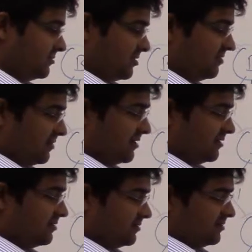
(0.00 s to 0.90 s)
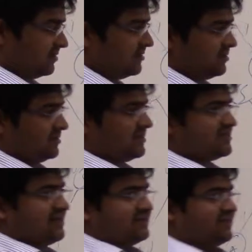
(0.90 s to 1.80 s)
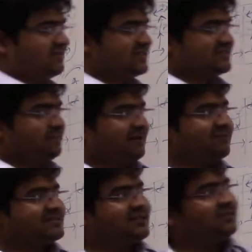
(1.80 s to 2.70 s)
0, 1, things like that, which is the power set